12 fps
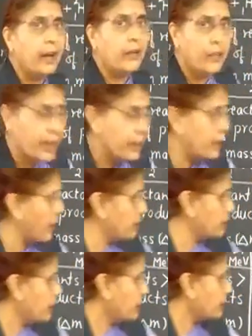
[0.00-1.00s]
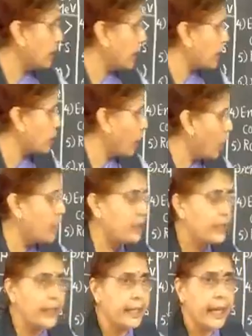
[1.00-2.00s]
whereas they are
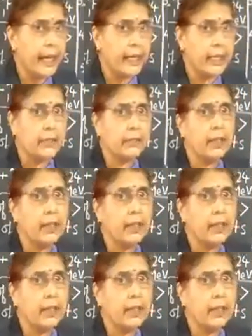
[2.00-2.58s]
non-radioactive